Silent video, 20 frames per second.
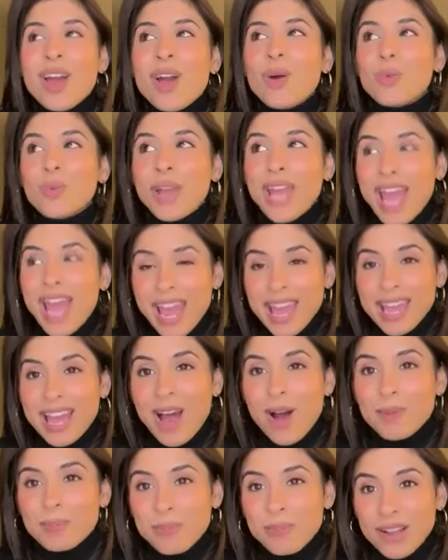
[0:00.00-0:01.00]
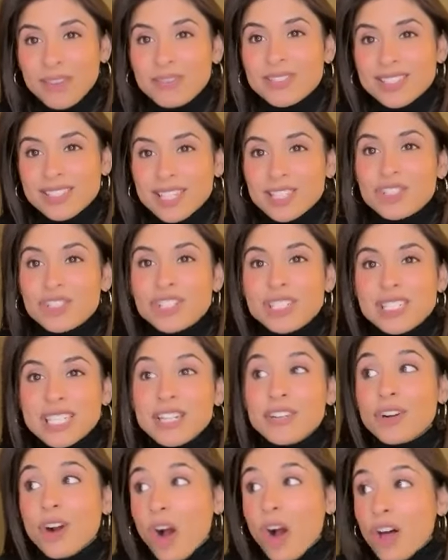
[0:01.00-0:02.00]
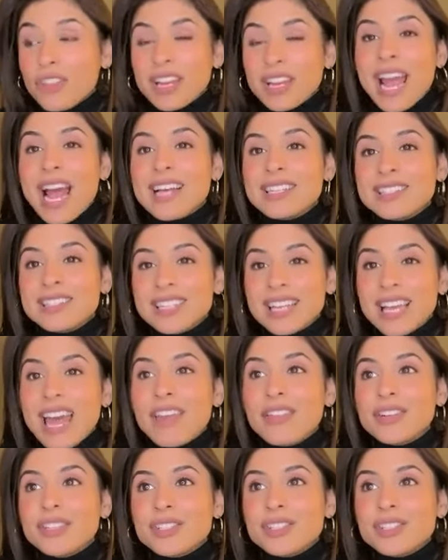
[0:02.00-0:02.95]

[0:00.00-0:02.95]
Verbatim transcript: We hang out breakfast, lunch, and dinner, all the cast together.